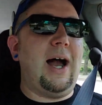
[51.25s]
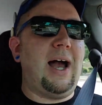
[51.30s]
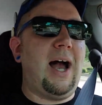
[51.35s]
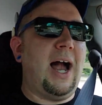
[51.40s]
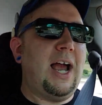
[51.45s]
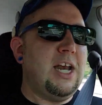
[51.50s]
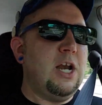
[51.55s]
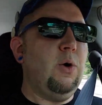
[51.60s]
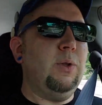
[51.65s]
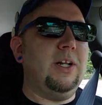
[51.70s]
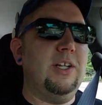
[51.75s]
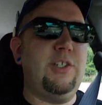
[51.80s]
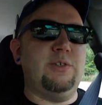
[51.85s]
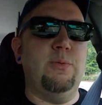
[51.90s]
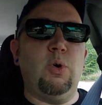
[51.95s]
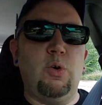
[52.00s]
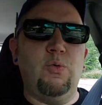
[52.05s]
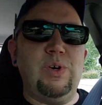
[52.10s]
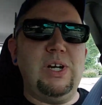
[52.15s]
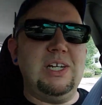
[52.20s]
I know that's a
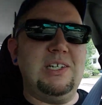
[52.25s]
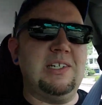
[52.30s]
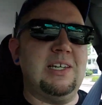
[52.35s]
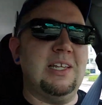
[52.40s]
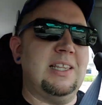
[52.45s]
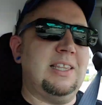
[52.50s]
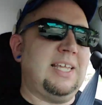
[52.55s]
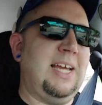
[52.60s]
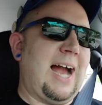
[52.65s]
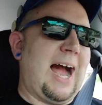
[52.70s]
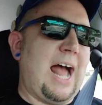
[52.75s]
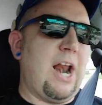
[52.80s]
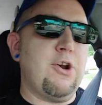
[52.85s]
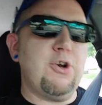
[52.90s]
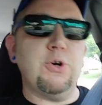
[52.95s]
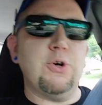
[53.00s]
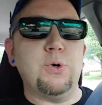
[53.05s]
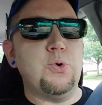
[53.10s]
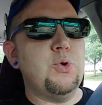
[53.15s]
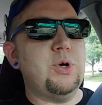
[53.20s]
more recent thing. I don't
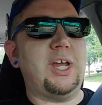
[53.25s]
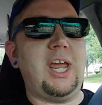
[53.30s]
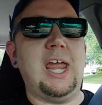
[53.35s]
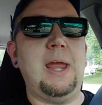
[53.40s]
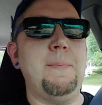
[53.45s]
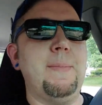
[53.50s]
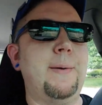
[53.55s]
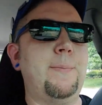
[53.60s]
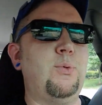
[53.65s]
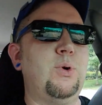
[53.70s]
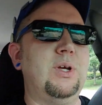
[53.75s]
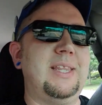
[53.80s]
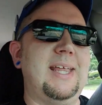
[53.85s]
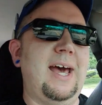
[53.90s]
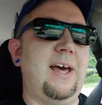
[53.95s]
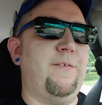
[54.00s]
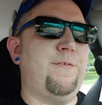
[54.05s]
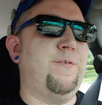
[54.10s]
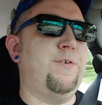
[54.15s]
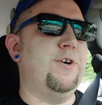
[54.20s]
know who came up with
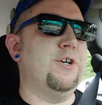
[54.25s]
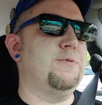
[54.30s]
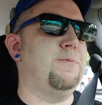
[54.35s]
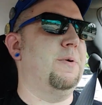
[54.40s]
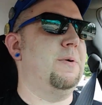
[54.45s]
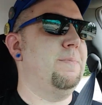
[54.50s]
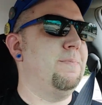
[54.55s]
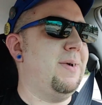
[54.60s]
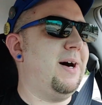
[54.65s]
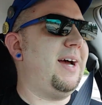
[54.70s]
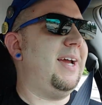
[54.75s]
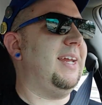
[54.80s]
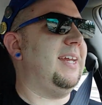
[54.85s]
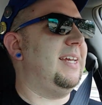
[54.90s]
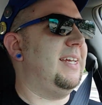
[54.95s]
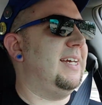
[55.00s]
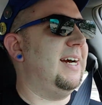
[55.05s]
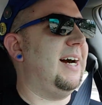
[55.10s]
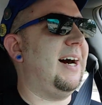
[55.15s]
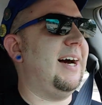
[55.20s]
that first, but my
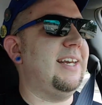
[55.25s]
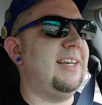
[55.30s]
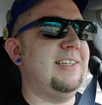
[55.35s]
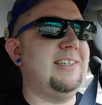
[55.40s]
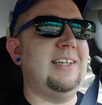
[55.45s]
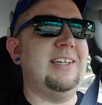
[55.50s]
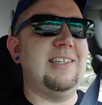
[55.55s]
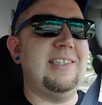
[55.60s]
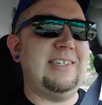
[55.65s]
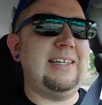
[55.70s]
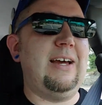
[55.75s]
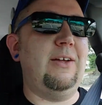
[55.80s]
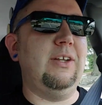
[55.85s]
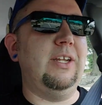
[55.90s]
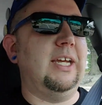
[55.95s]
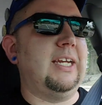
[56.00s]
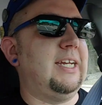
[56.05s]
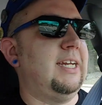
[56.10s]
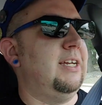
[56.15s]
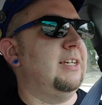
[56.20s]
God, does it
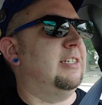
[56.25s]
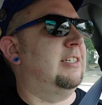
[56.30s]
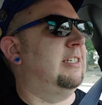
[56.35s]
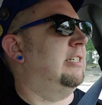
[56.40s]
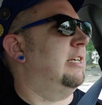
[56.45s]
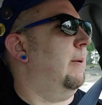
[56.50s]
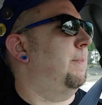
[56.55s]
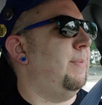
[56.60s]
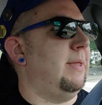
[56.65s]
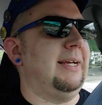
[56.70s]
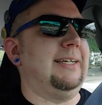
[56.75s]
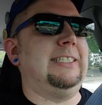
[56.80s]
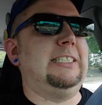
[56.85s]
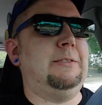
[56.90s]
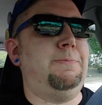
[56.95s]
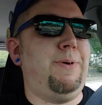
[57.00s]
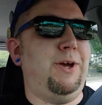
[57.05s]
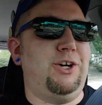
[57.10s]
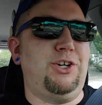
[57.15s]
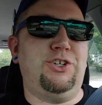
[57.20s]
sound like something
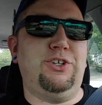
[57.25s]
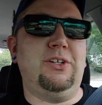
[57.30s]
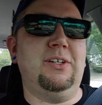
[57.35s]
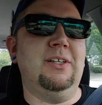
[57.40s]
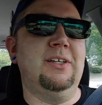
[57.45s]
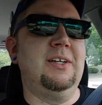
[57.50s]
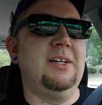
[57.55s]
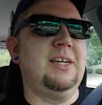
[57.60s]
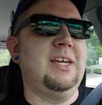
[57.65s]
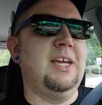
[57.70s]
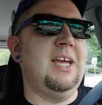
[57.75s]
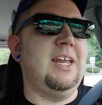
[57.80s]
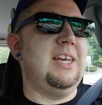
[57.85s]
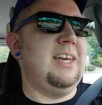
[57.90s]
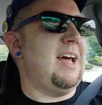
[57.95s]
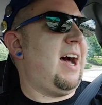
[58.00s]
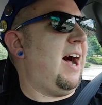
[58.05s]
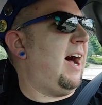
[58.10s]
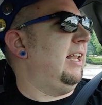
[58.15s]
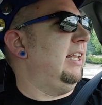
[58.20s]
special.
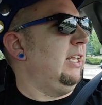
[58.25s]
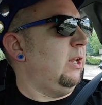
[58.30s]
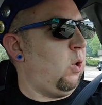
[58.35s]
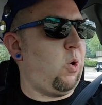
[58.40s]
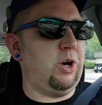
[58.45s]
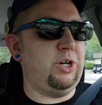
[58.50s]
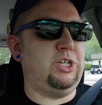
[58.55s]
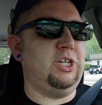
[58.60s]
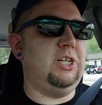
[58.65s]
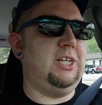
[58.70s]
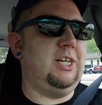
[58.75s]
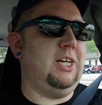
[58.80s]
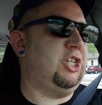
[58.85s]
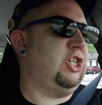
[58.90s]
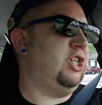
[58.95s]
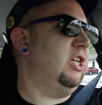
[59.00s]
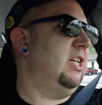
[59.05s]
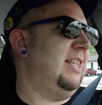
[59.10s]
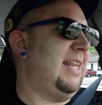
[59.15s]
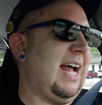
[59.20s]
Not launch
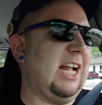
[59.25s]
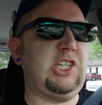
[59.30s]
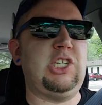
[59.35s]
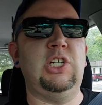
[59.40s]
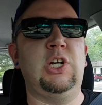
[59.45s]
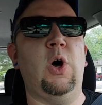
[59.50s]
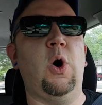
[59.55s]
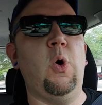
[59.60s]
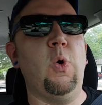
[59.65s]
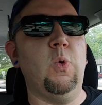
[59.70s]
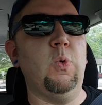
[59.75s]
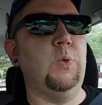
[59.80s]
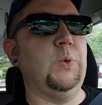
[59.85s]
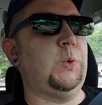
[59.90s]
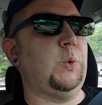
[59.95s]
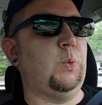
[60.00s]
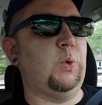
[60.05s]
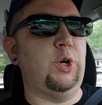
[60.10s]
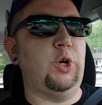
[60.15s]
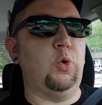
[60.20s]
edition. That's an
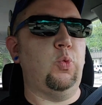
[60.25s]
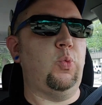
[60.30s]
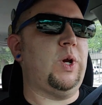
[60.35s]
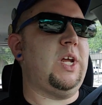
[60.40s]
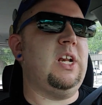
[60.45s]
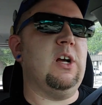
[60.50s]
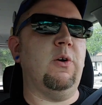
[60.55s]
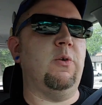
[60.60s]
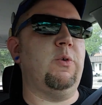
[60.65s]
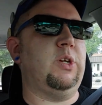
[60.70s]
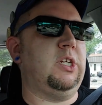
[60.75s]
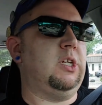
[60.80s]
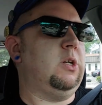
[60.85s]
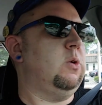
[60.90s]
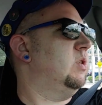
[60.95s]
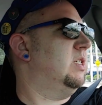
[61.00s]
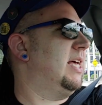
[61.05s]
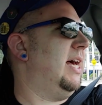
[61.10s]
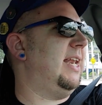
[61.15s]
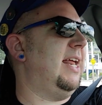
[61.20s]
old word. We don't
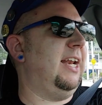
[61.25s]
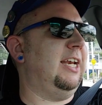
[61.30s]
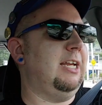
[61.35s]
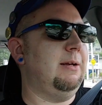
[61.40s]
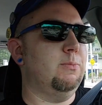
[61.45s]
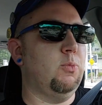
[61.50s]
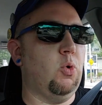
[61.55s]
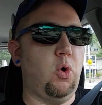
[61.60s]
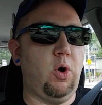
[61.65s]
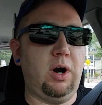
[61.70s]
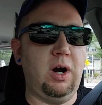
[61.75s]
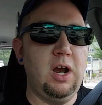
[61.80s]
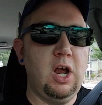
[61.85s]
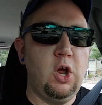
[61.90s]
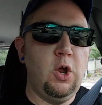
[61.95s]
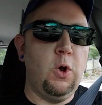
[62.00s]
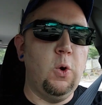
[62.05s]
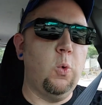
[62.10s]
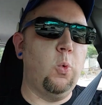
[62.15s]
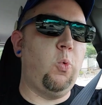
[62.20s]
use that anymore.
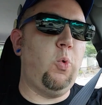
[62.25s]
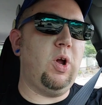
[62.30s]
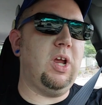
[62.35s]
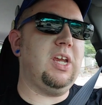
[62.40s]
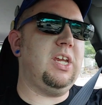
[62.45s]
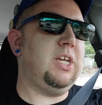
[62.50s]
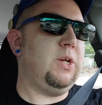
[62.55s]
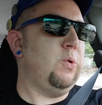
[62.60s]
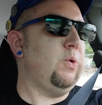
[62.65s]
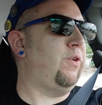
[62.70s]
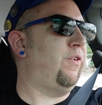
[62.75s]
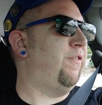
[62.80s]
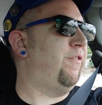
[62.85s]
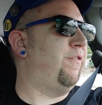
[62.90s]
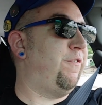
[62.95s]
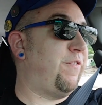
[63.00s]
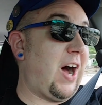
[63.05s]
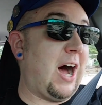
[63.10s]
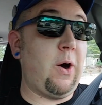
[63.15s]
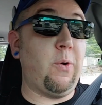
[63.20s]
We use
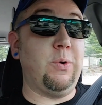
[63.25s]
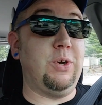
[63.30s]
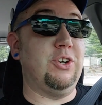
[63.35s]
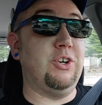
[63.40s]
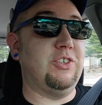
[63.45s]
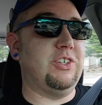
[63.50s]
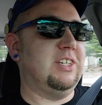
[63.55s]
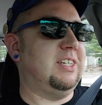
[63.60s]
Founders